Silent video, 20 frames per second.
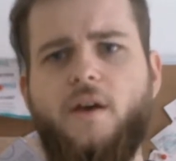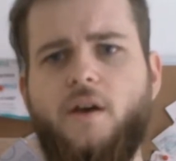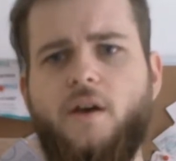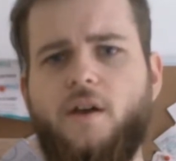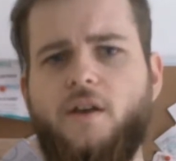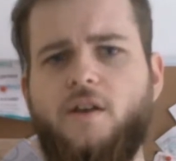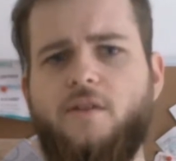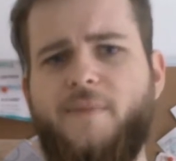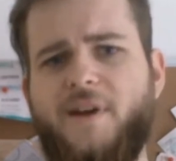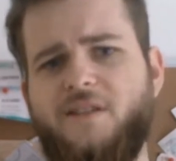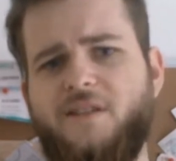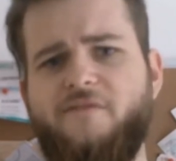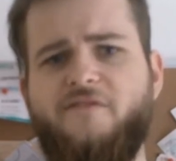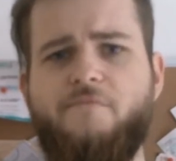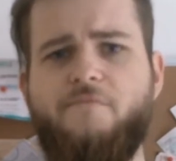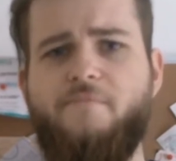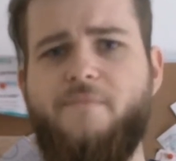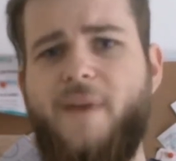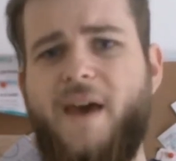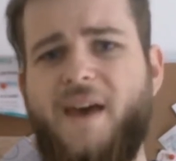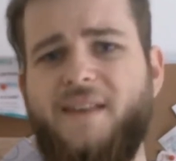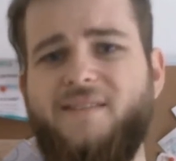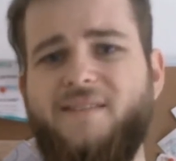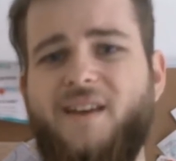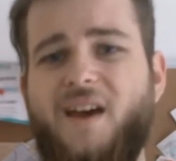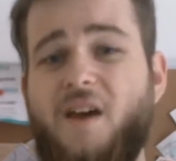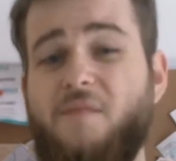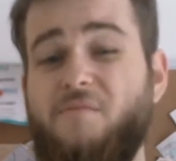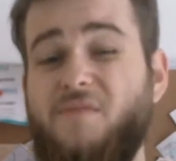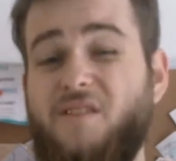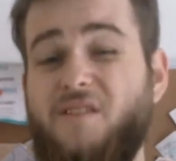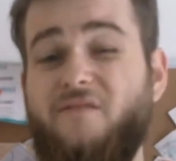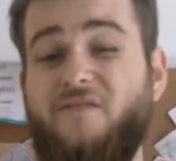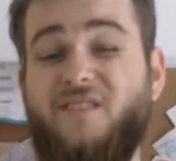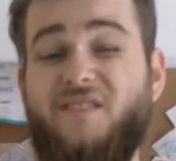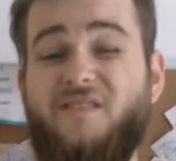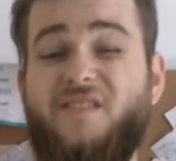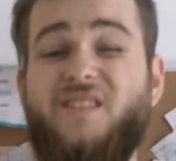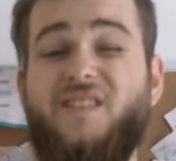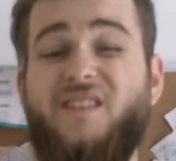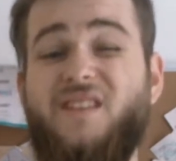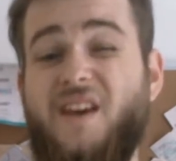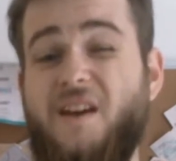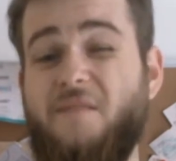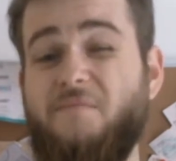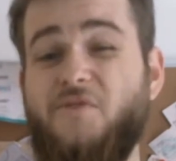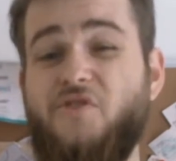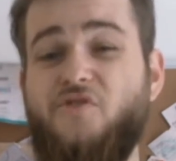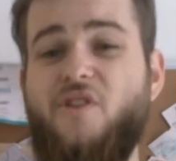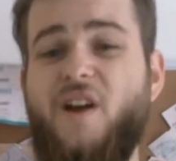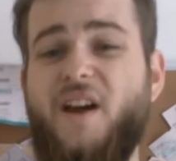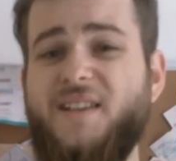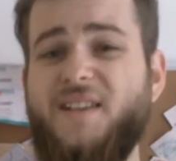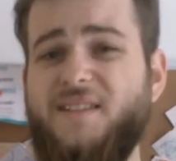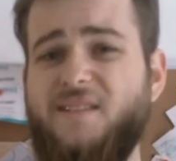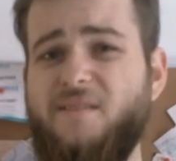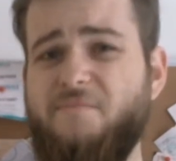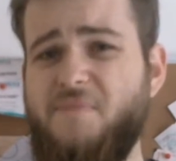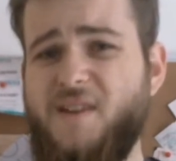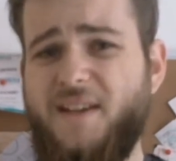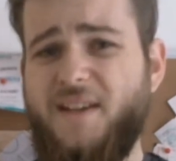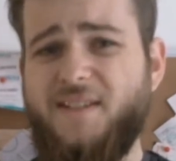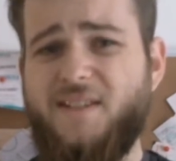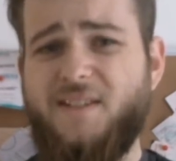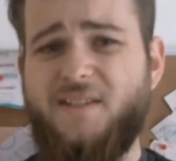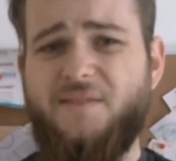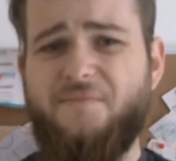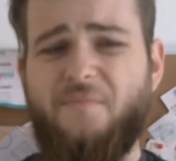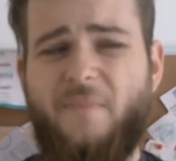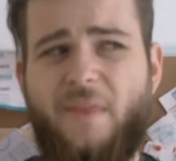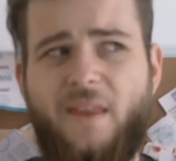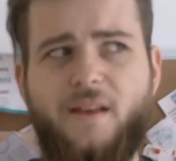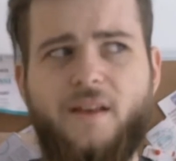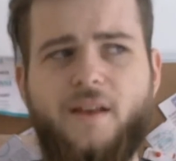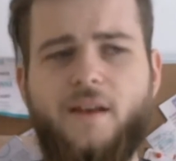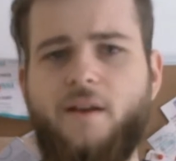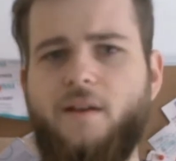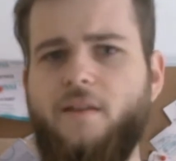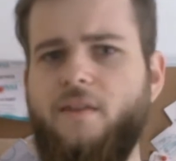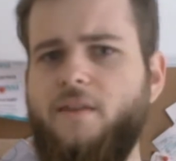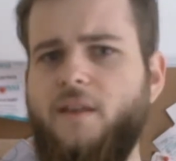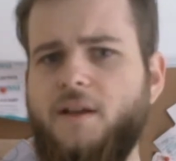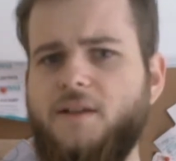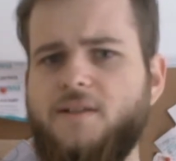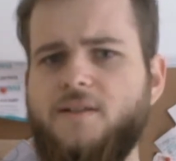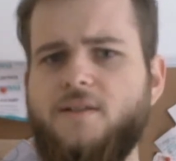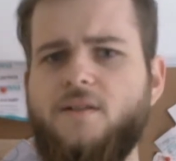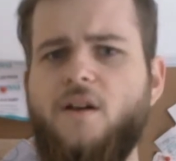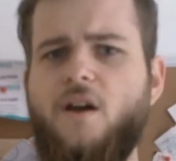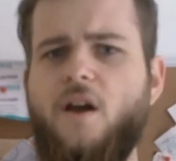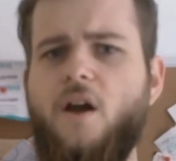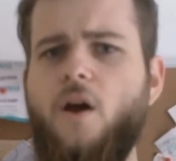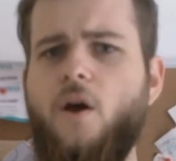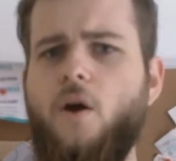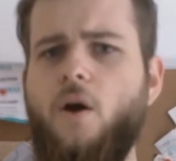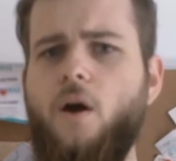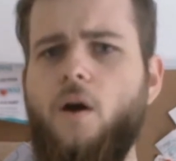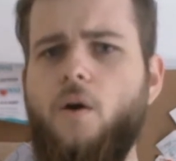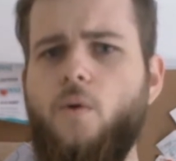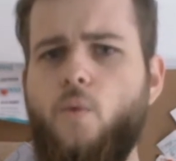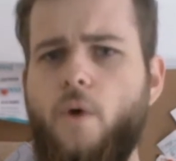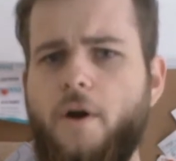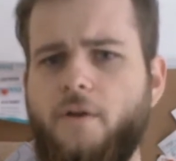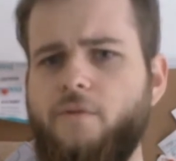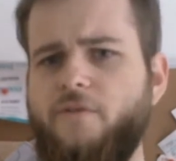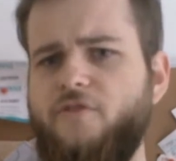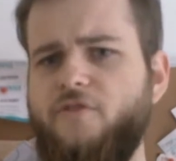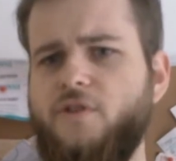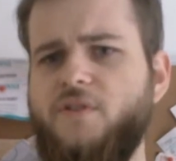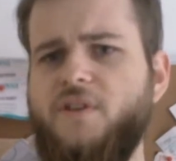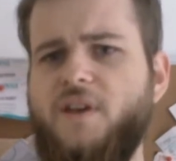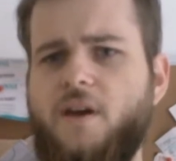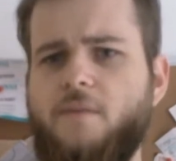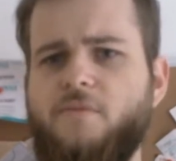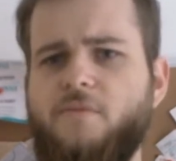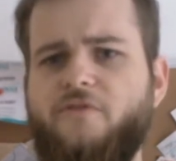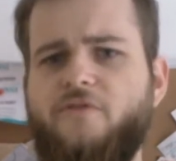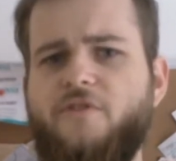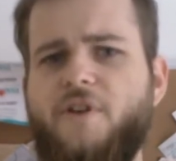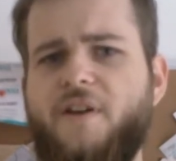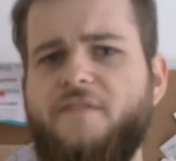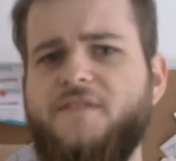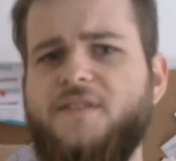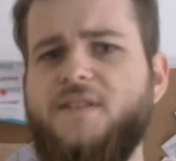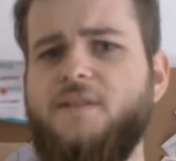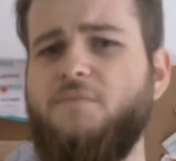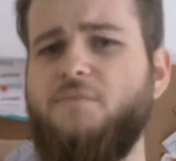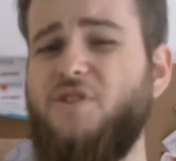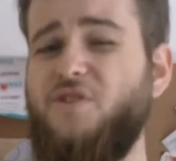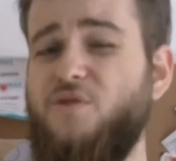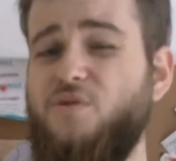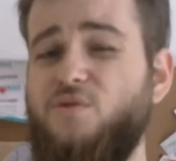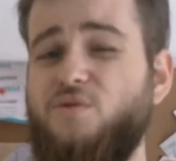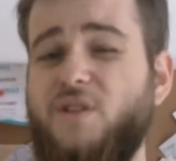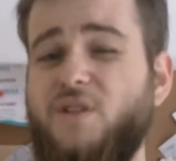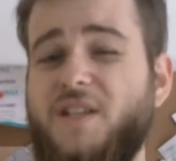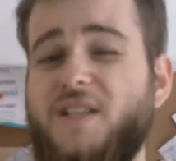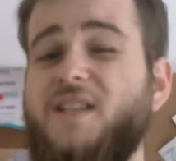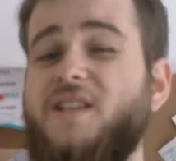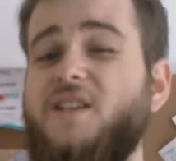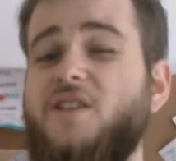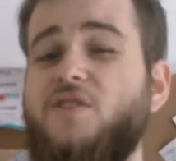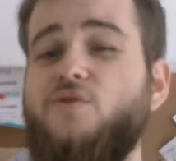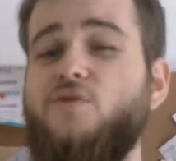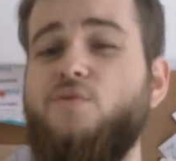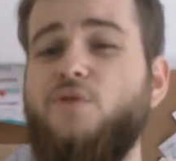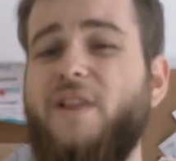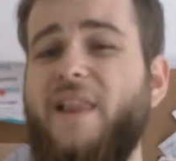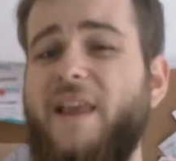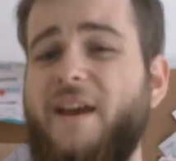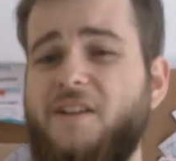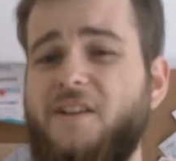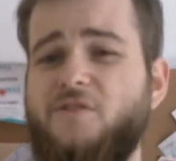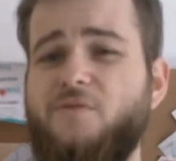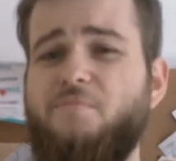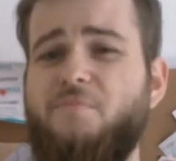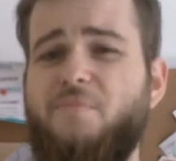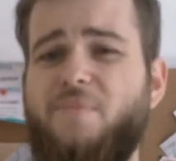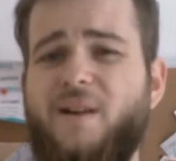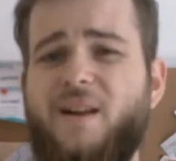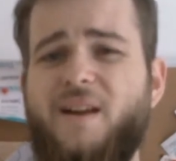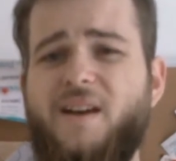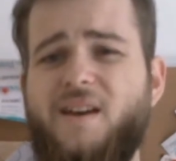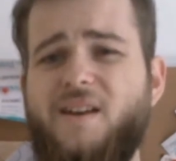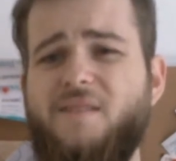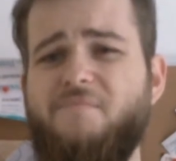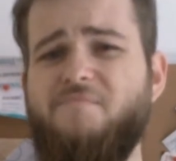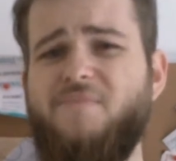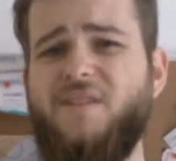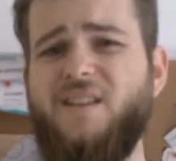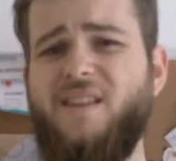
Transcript: you might have a bad time even if the DM tries their best. Next, Work with your DM if you have some cool idea you would like to play, but